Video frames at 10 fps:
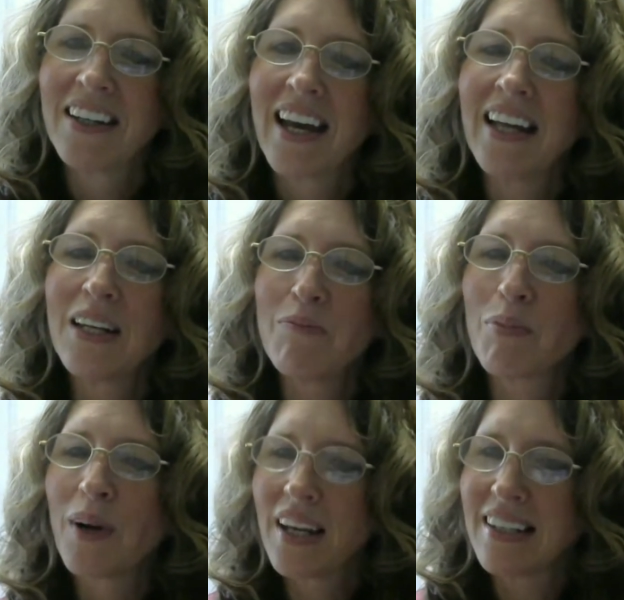Ellen
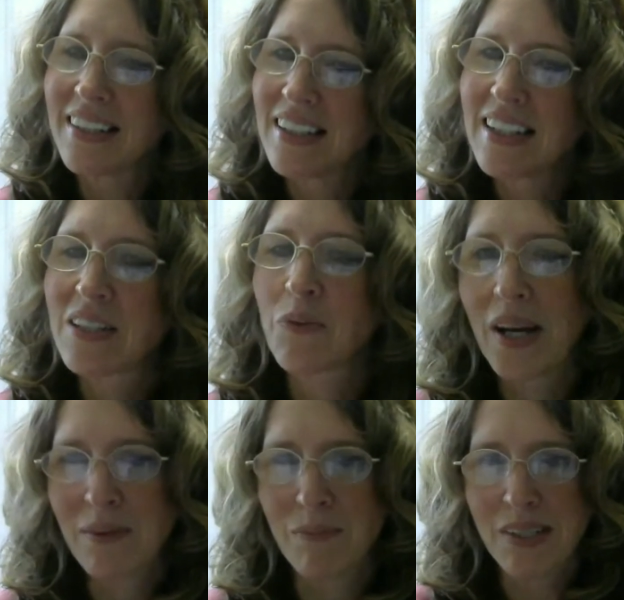Britt and Denise
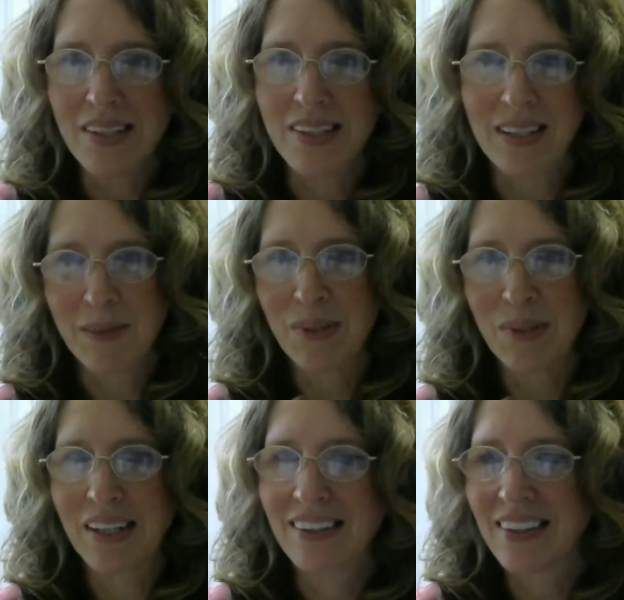Wakeman seem to be
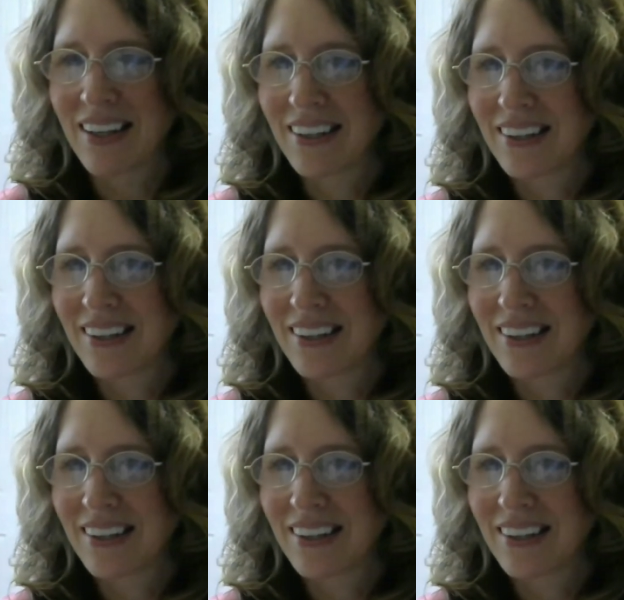like that.